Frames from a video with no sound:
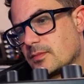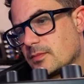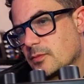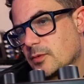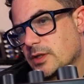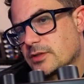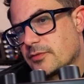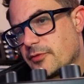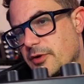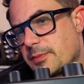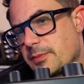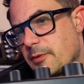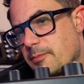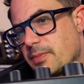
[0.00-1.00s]
Right, so first,
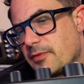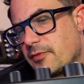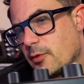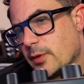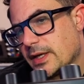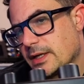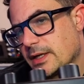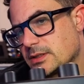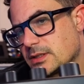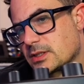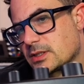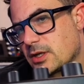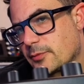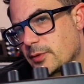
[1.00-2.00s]
before we get into the
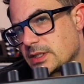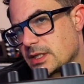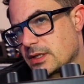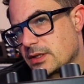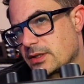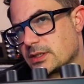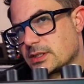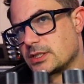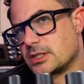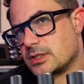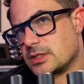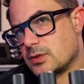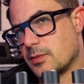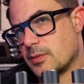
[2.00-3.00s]
software side of things, let's
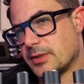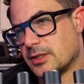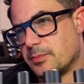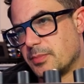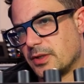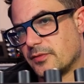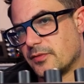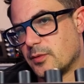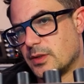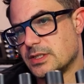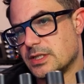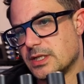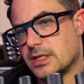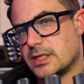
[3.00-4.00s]
just talk about the build for 1
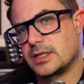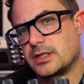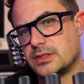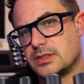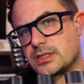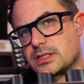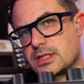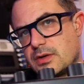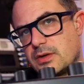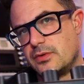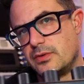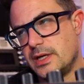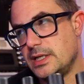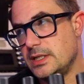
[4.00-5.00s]
second, because it's a
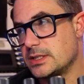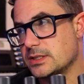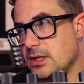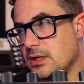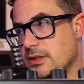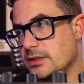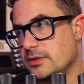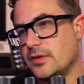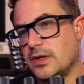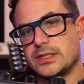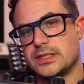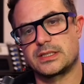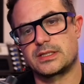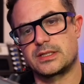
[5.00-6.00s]
really solid device.